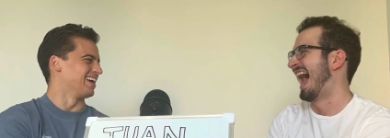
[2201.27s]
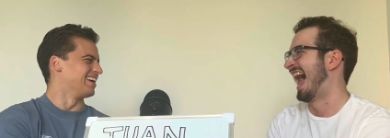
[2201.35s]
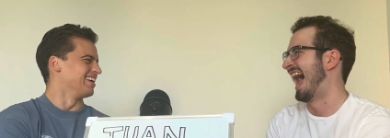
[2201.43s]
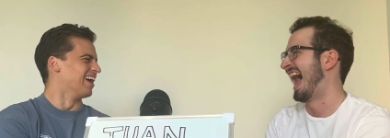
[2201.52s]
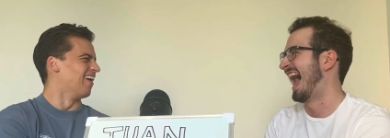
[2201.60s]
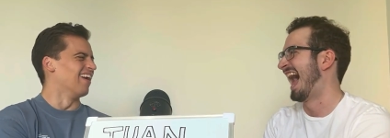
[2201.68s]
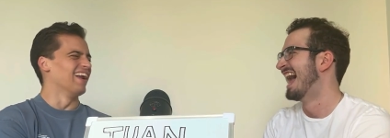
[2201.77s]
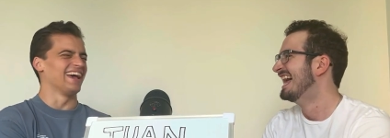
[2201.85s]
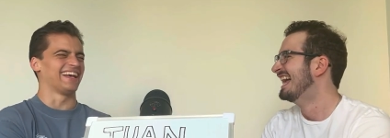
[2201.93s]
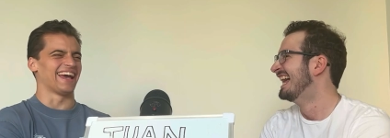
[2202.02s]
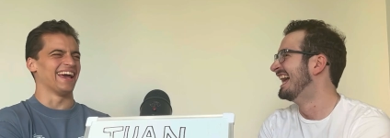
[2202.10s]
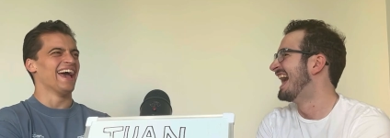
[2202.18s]
Speaker 1: you know.
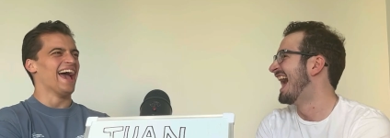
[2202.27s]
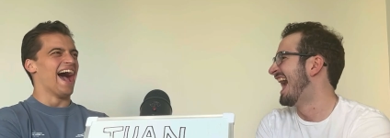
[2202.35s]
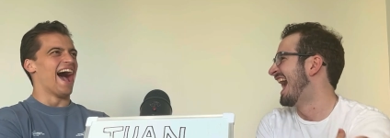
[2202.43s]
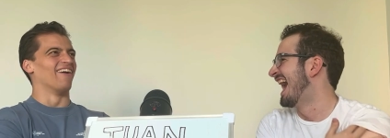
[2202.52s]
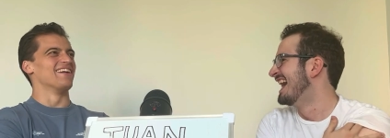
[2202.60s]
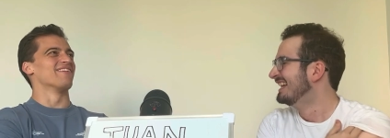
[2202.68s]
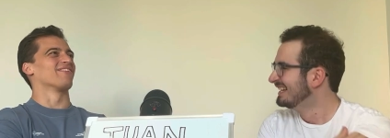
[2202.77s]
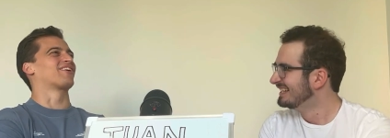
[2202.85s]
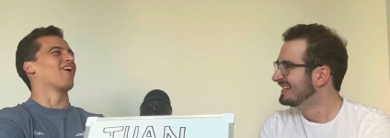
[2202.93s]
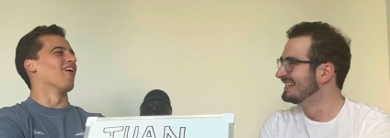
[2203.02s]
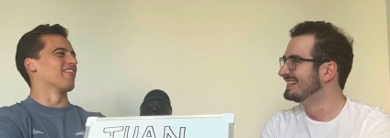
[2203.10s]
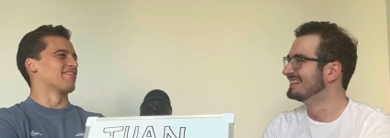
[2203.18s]
I, would
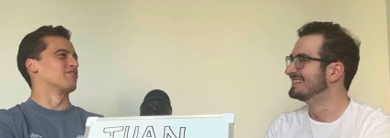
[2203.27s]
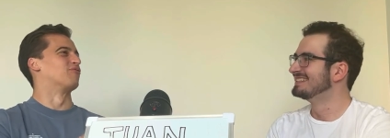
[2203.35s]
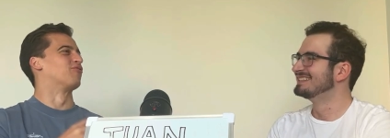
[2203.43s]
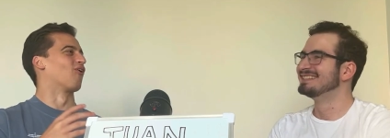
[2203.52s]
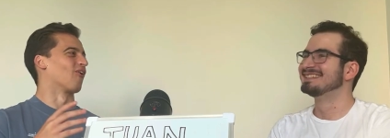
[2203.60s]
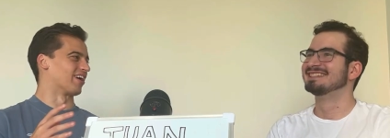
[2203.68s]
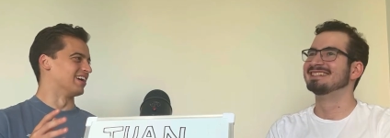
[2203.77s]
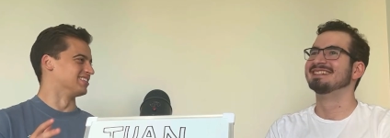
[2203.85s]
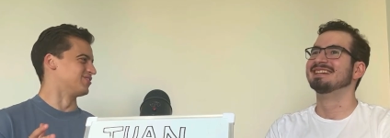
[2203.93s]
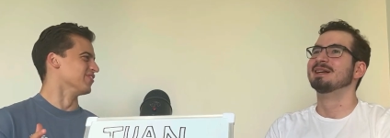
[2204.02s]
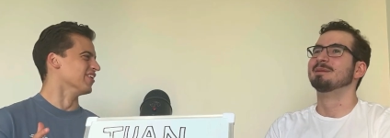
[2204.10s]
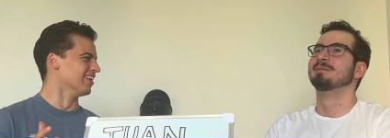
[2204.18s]
never call that the
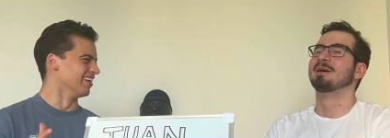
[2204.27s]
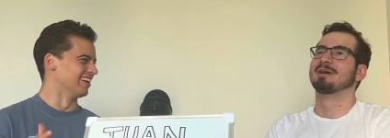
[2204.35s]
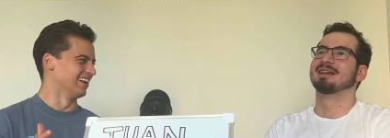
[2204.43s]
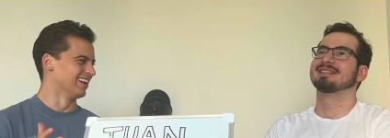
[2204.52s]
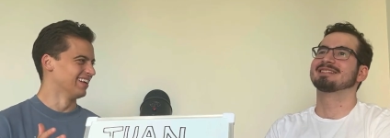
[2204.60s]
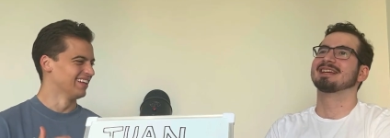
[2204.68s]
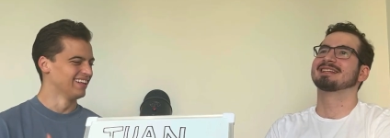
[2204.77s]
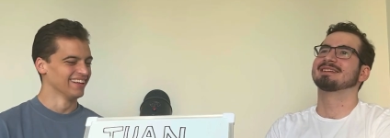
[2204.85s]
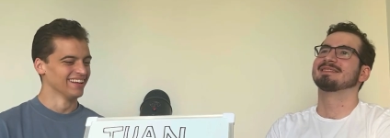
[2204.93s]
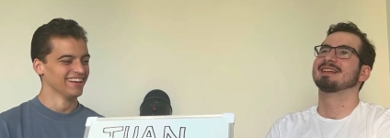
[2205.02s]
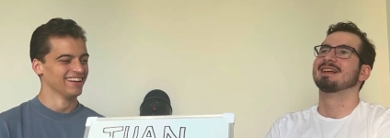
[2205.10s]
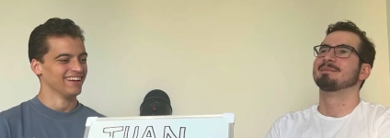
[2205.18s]
forest fruit. mean, it's like
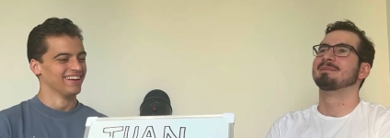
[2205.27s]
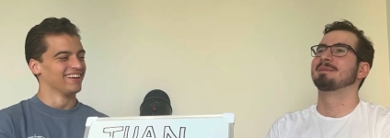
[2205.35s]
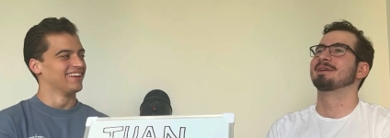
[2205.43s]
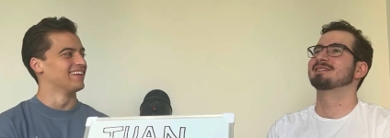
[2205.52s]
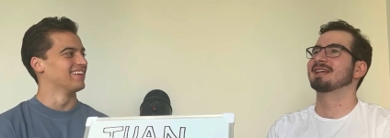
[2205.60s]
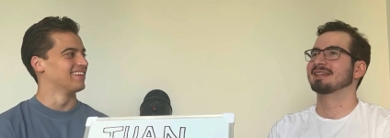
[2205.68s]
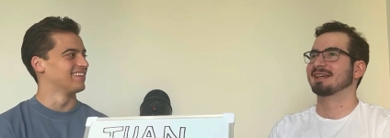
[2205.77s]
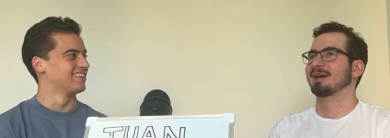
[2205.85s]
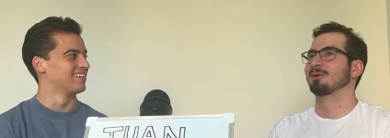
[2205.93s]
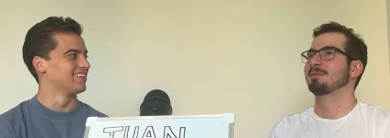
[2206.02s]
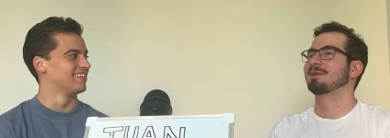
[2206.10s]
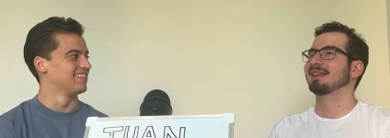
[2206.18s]
maybe it's like
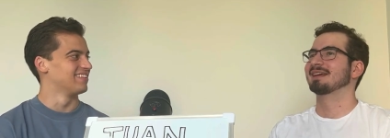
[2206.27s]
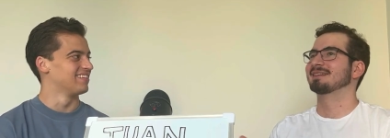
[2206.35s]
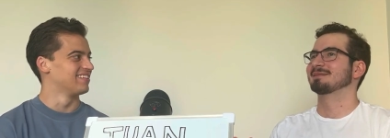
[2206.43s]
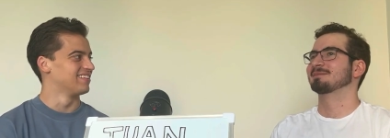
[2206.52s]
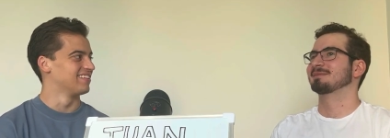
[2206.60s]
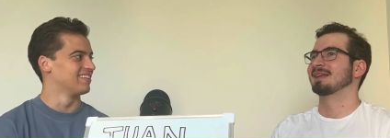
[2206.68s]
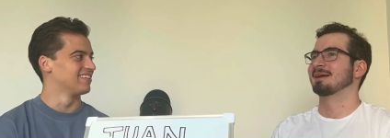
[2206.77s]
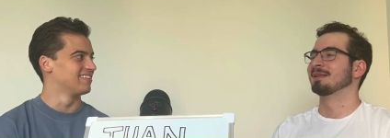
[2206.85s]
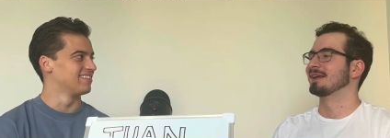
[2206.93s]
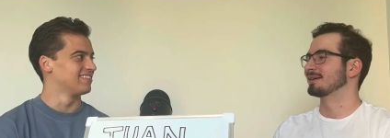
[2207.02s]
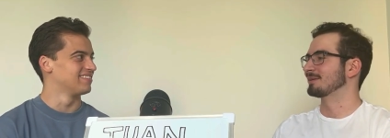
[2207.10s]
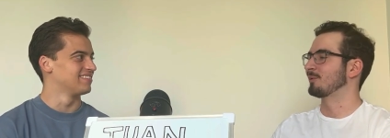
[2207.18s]
it wouldn't be like
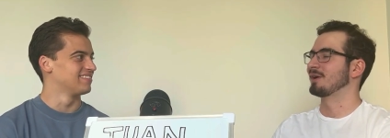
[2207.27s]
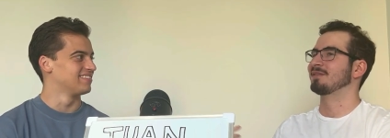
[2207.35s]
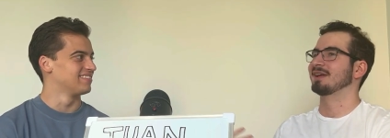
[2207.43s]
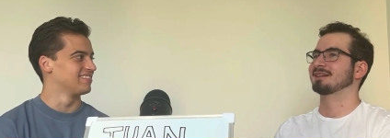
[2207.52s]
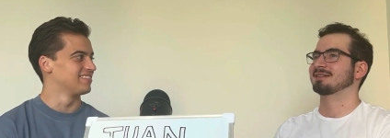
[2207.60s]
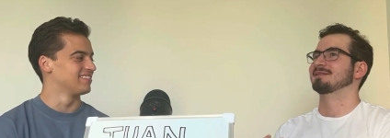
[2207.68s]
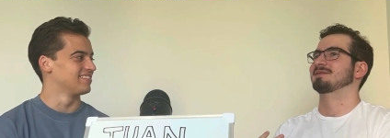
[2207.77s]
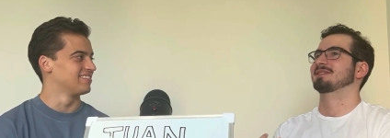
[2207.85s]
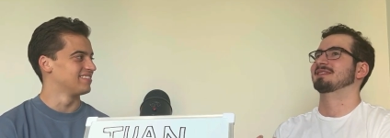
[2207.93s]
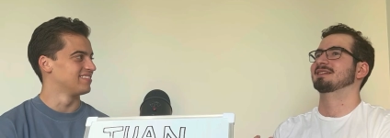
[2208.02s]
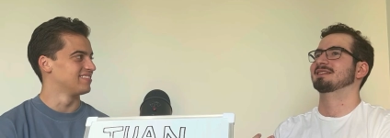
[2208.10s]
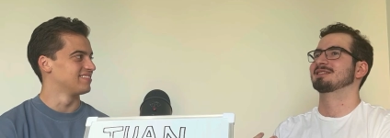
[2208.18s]
yeah like what if like
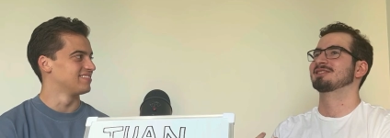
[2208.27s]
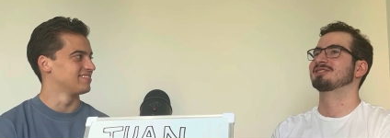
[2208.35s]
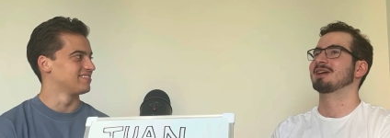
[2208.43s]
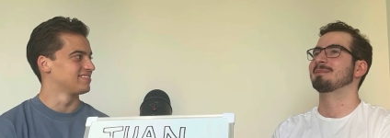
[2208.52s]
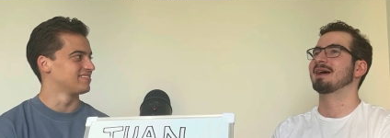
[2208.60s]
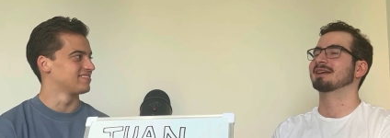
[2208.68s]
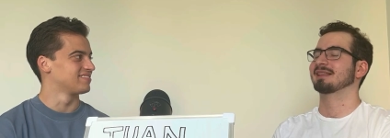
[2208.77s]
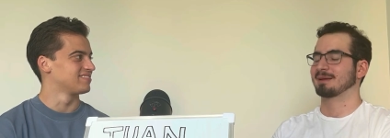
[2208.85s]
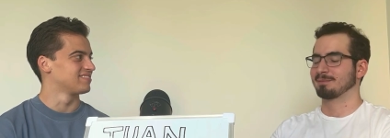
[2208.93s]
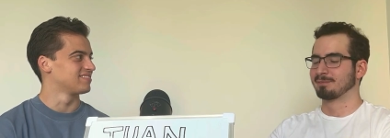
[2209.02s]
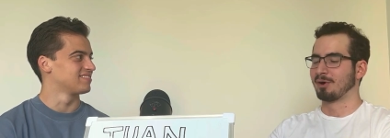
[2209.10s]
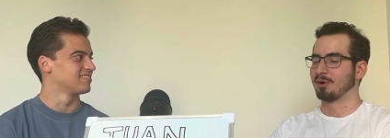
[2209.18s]
Xebec
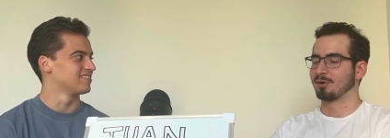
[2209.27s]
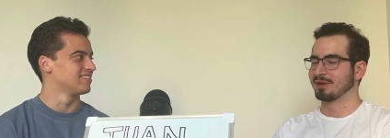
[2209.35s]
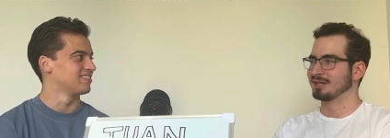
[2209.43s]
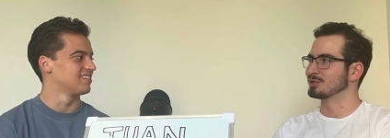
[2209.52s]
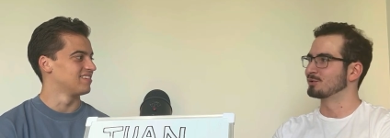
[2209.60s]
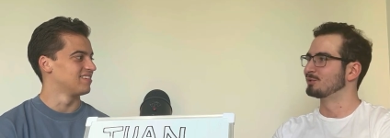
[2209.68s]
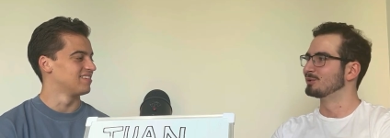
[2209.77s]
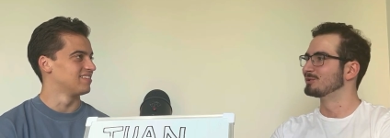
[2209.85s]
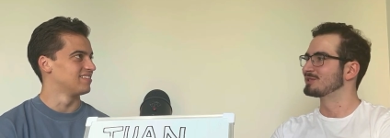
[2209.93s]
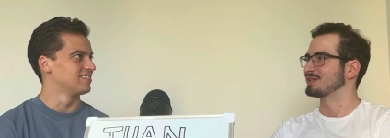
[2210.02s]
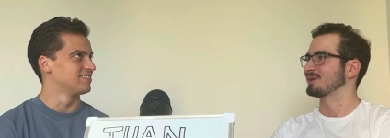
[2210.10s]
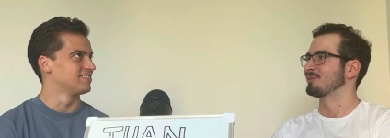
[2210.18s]
like borrowed his
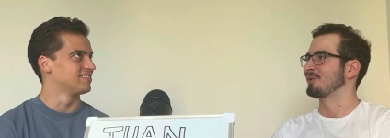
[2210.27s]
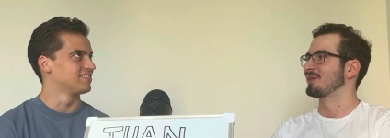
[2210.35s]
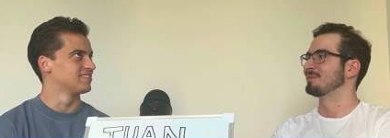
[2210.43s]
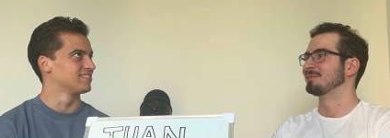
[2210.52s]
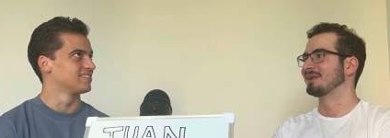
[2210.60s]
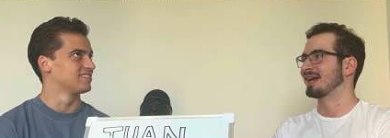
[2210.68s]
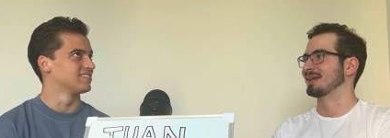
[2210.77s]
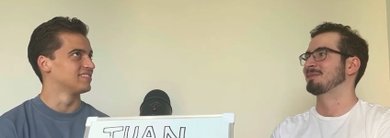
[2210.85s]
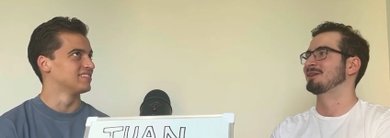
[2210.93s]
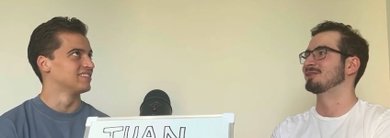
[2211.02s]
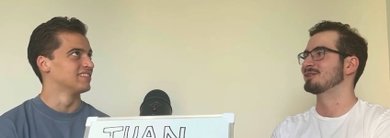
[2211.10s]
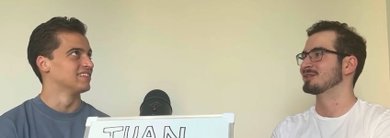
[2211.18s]
roots within
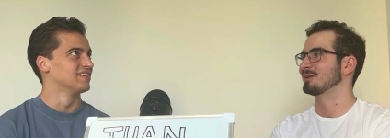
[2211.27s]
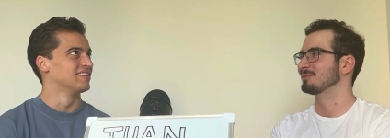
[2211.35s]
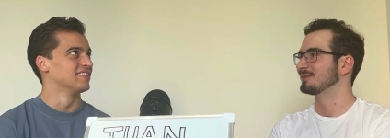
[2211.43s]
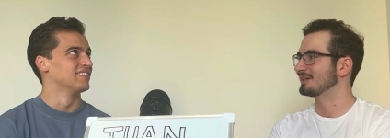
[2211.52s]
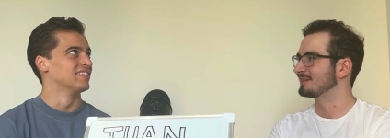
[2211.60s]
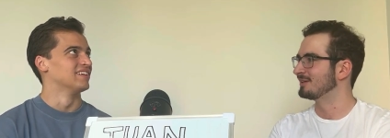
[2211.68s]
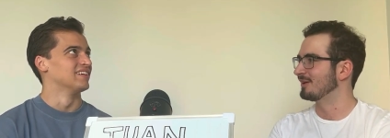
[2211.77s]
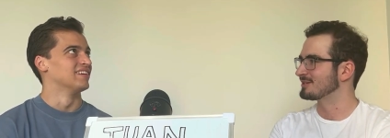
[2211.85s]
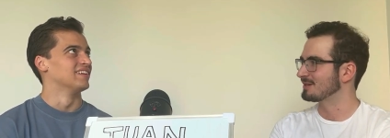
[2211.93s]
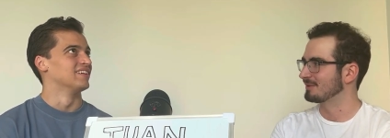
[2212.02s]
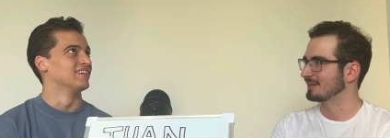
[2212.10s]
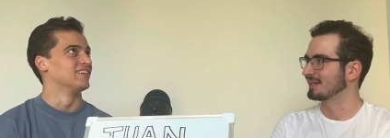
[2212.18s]
Blackbeard or something, you know,
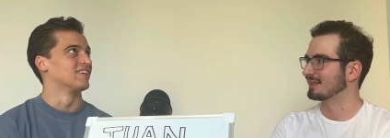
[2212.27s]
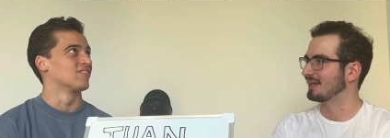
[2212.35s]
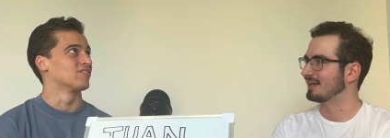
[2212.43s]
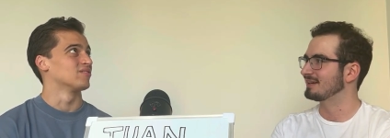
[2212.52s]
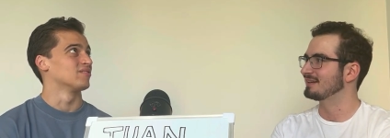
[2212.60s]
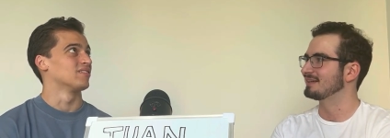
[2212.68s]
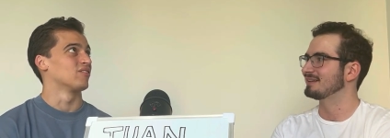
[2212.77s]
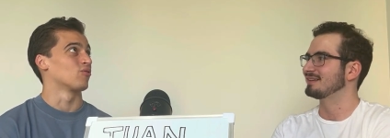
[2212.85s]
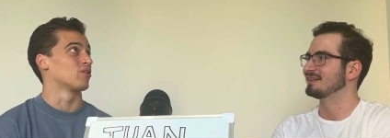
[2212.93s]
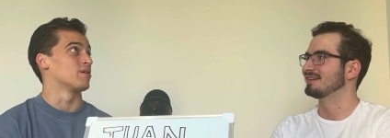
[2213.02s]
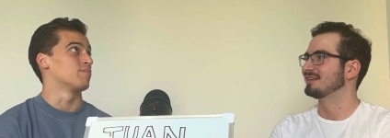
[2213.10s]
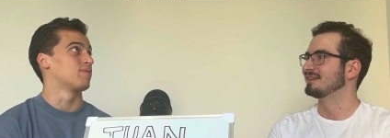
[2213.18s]
something like that.
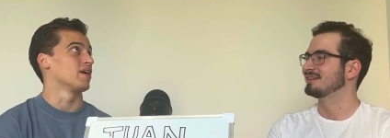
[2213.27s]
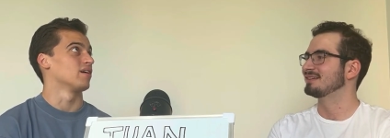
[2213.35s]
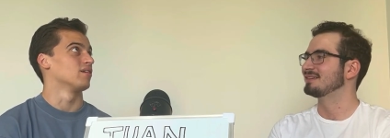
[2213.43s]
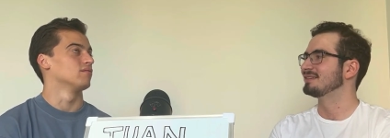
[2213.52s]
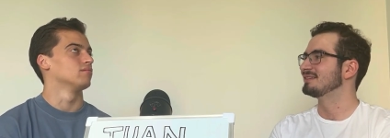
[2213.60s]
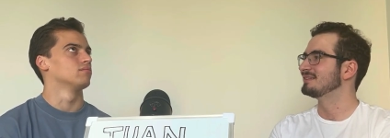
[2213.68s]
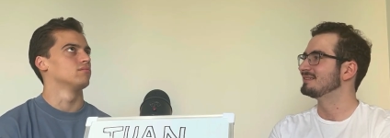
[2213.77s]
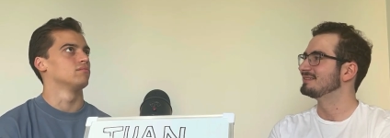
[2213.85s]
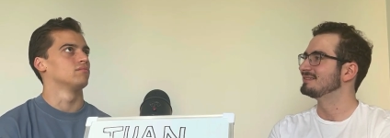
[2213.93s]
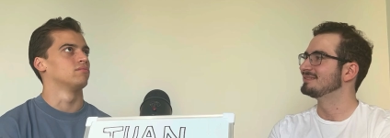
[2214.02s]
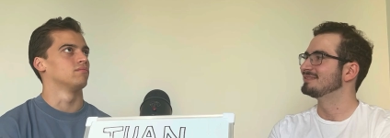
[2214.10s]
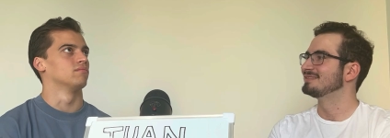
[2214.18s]
Or he pla-
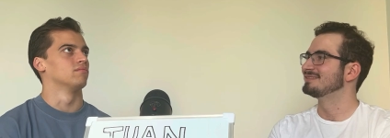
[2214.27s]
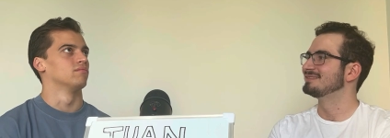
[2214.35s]
hmm.